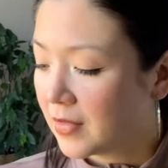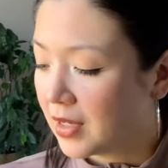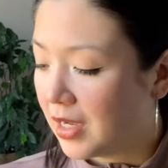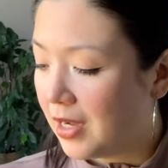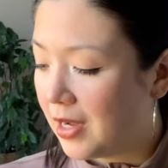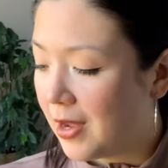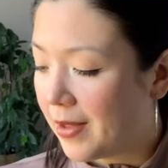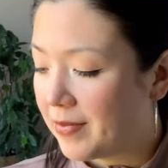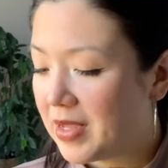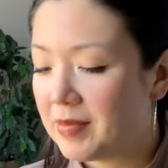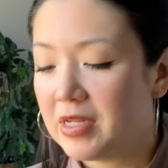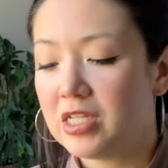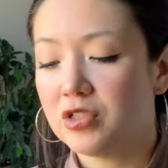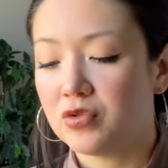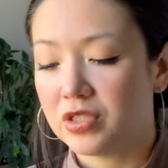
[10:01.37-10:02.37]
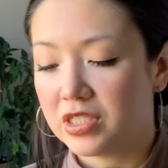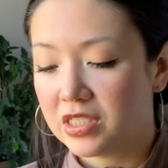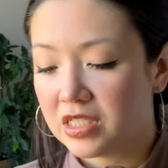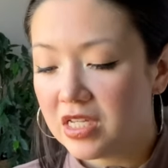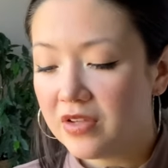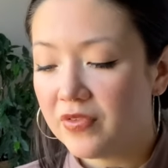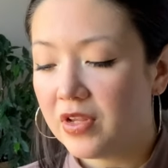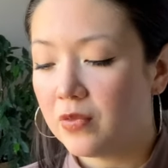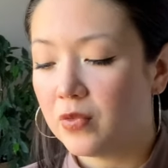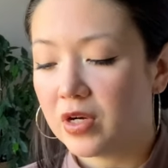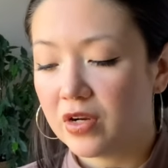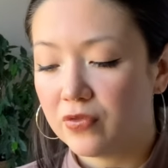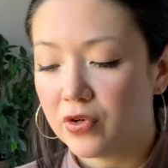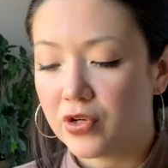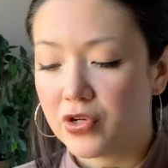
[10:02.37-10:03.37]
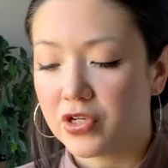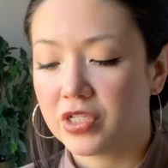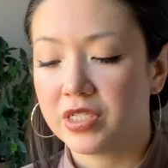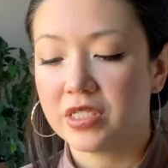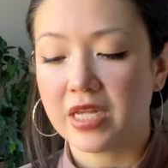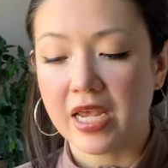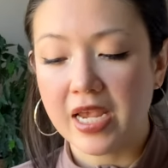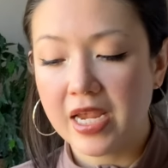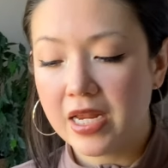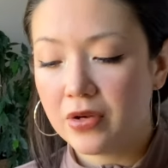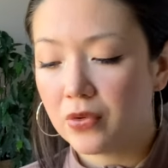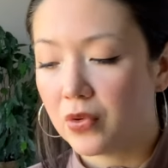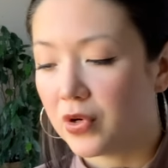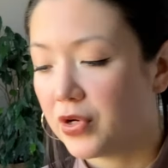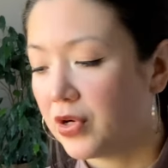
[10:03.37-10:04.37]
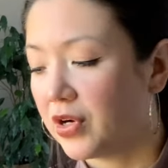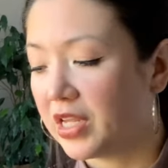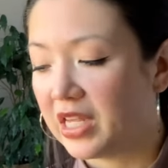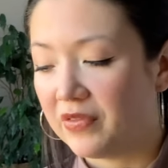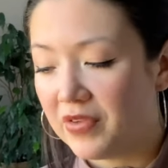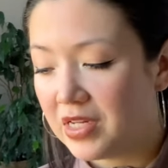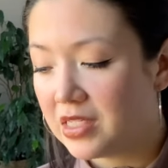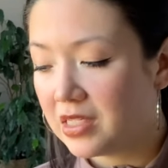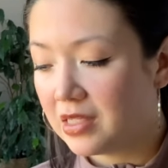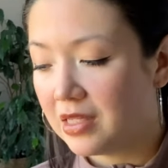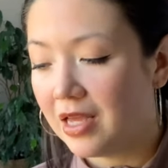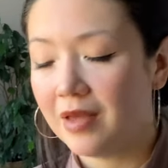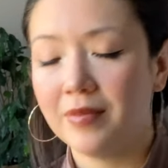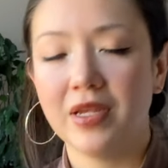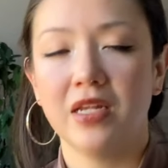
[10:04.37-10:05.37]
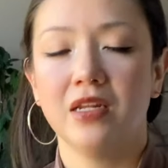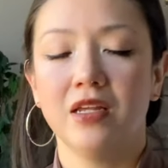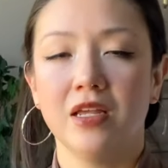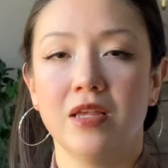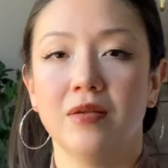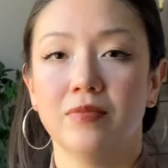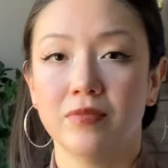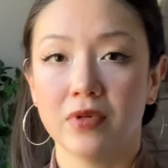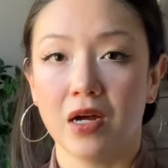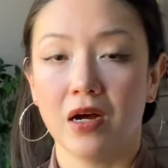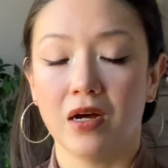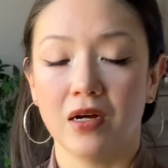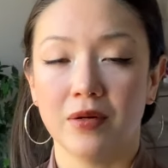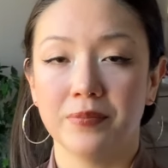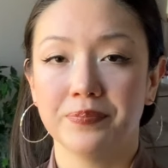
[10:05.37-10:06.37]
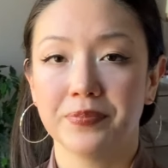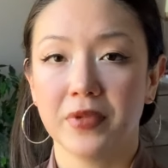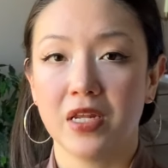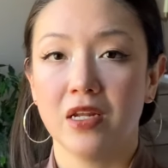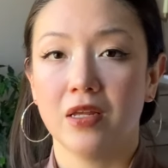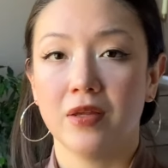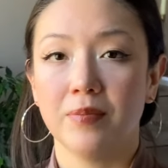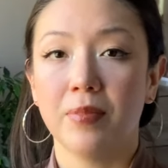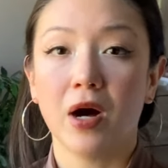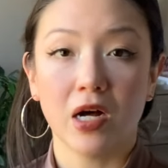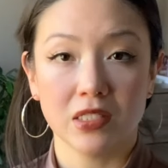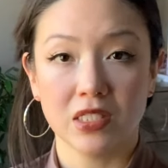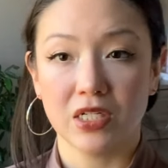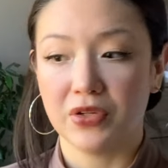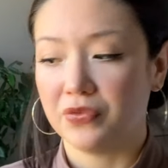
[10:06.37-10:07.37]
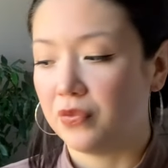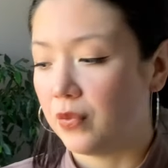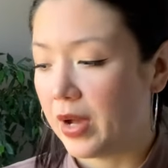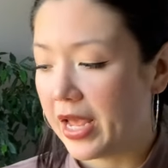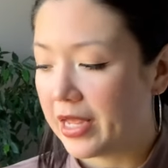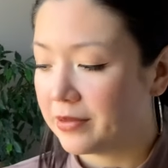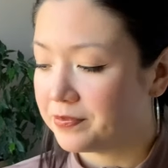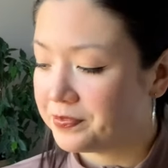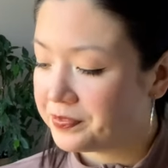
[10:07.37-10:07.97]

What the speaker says: and is receiving whatever you're saying or you're giving to them in a positive way.